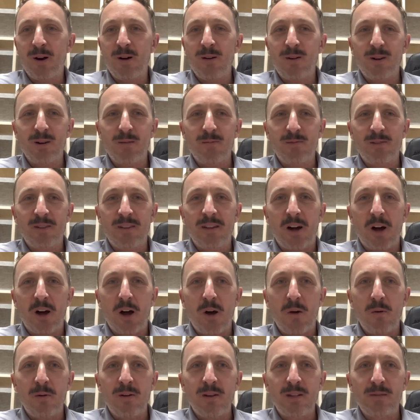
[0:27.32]
welcome to the
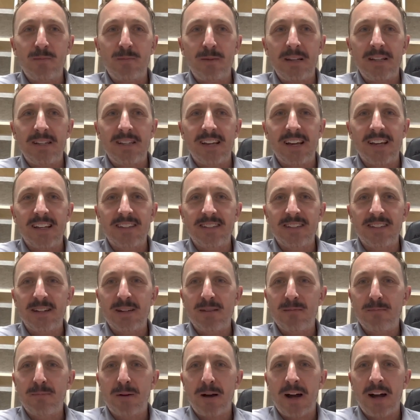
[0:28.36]
Always Be
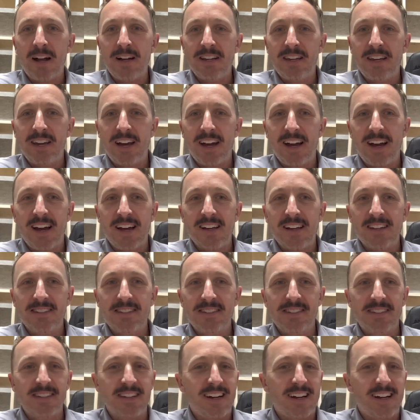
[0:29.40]
Testing
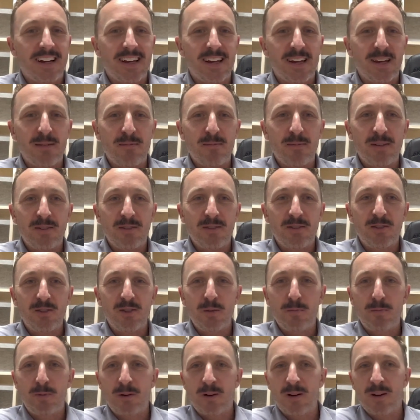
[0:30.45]
podcast. I am
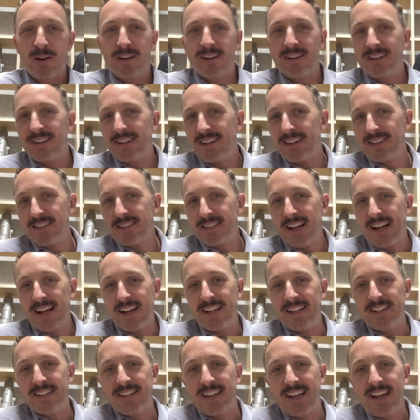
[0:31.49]
super
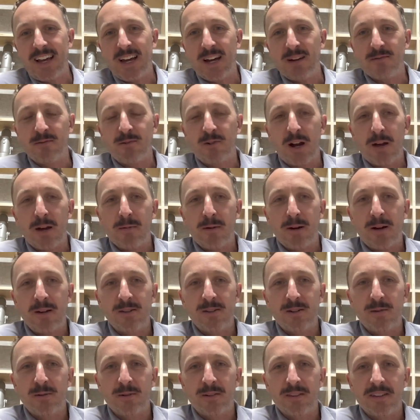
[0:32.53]
excited to have Graham
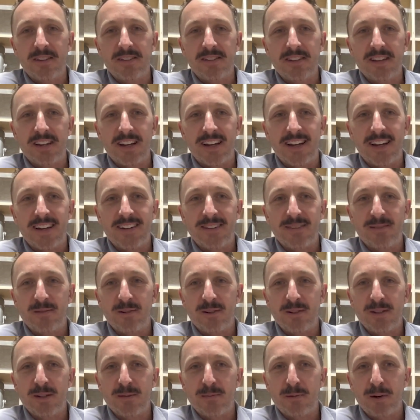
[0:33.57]
Hunter with us today.
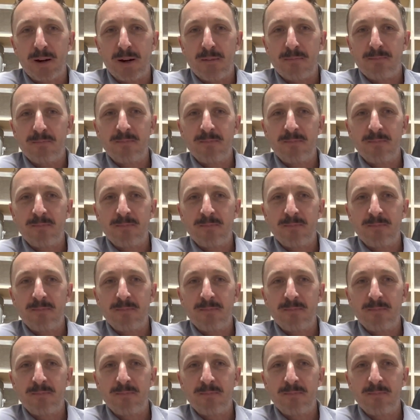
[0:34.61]
What's up, Graham?